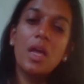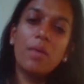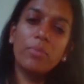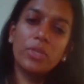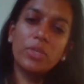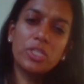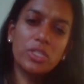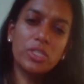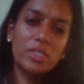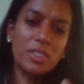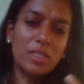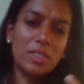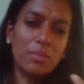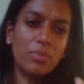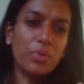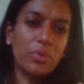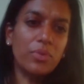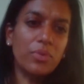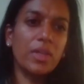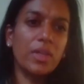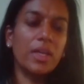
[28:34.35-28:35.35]
but just
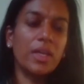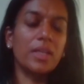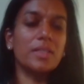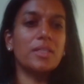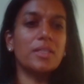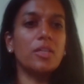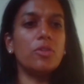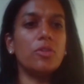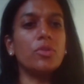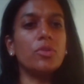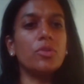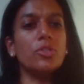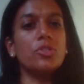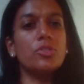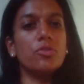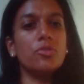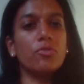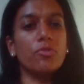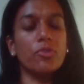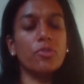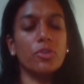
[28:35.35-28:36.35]
simple things that you can
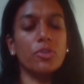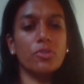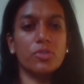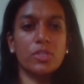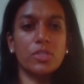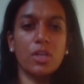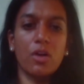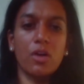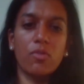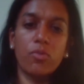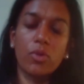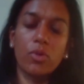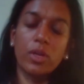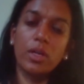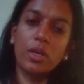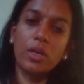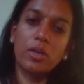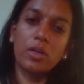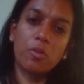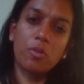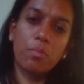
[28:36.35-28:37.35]
do for yourself,
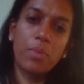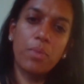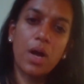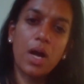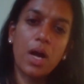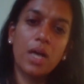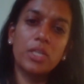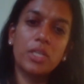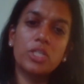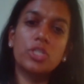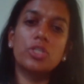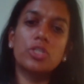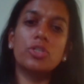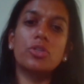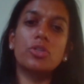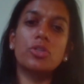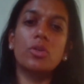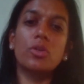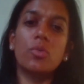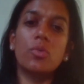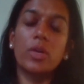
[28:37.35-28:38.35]
working on your
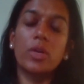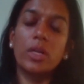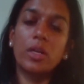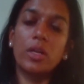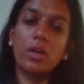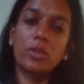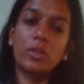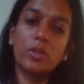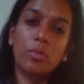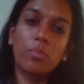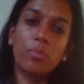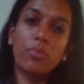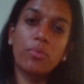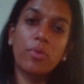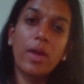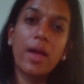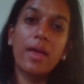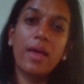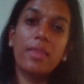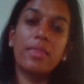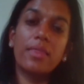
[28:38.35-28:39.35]
posture, working on your
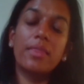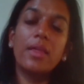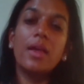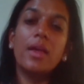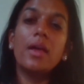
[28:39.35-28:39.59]
breath,